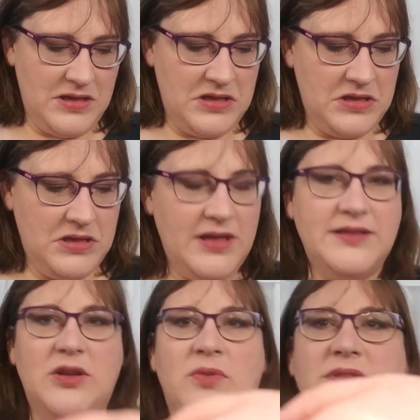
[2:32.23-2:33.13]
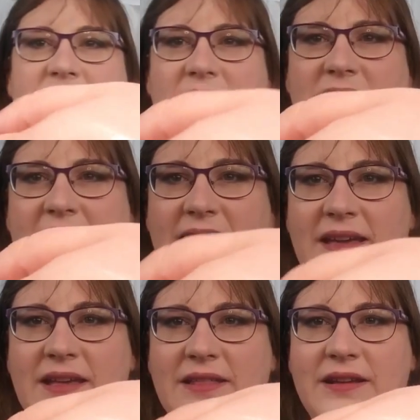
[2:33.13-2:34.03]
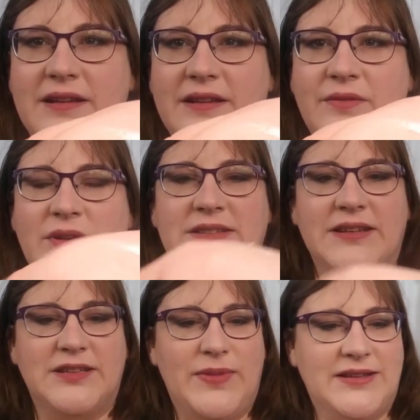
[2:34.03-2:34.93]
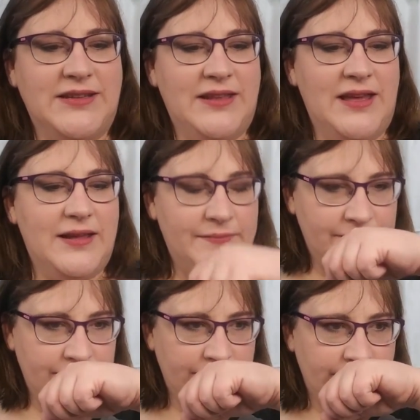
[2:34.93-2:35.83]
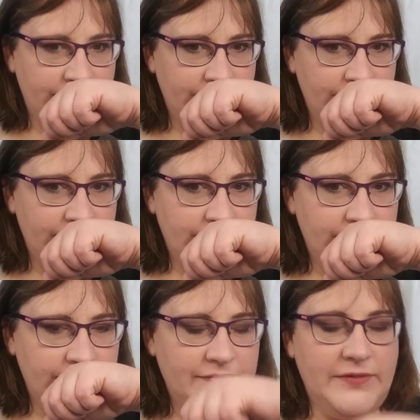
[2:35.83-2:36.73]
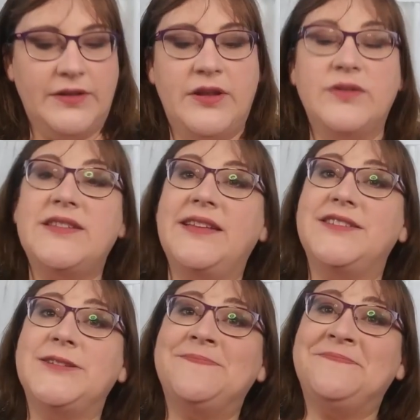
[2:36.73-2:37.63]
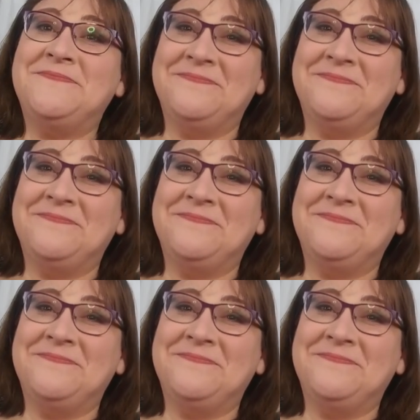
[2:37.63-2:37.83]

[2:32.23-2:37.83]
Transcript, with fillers: Huh, it's almost a lilac color. Wasn't expecting that. No scent.